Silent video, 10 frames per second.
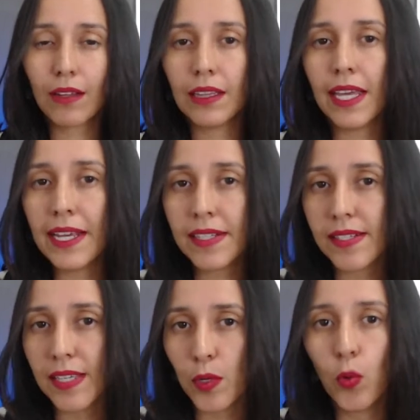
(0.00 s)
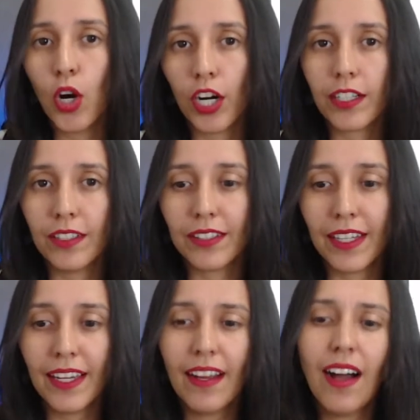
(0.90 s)
lazy work,
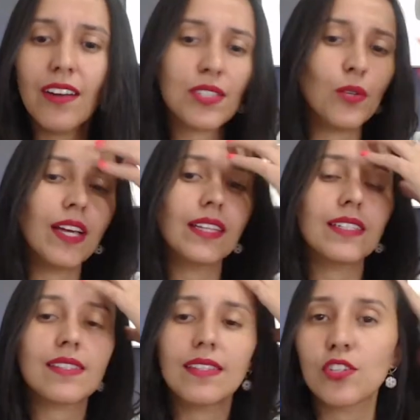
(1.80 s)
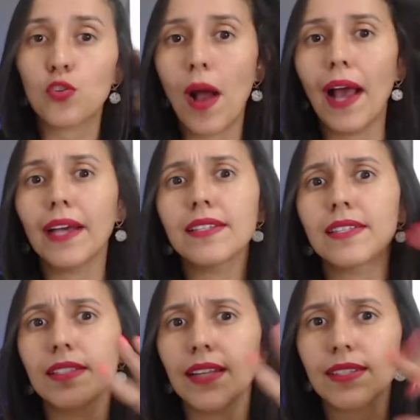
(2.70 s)
okay? Oh, so I listen twice
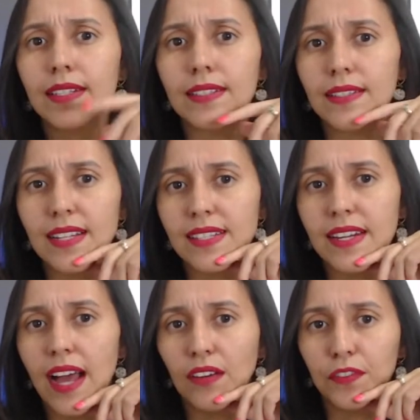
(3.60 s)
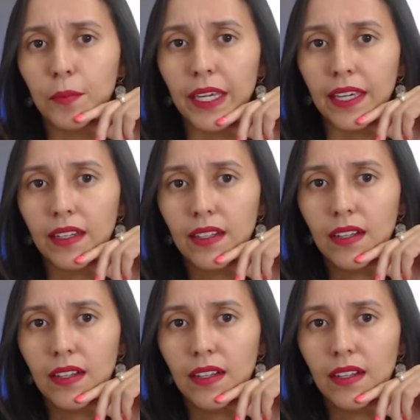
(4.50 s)
and that's enough for me.